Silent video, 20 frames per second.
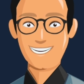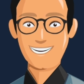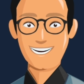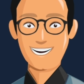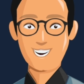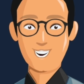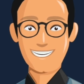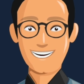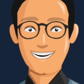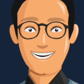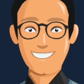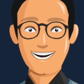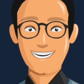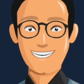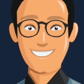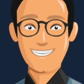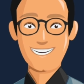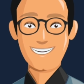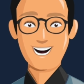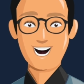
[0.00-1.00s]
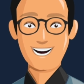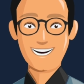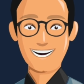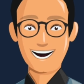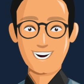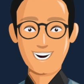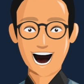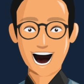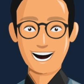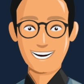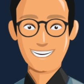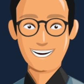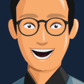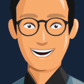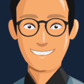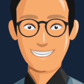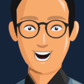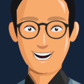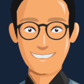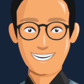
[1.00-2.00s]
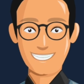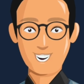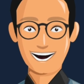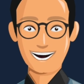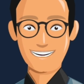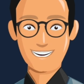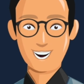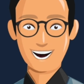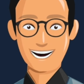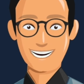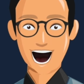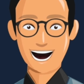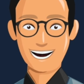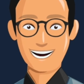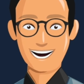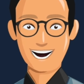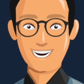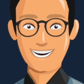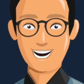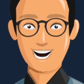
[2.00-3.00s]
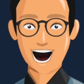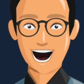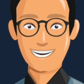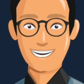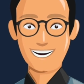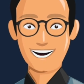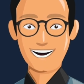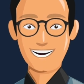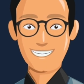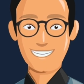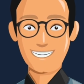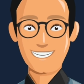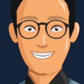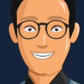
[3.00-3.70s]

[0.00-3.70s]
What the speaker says: Typically, a content marketing hub has 4 content types: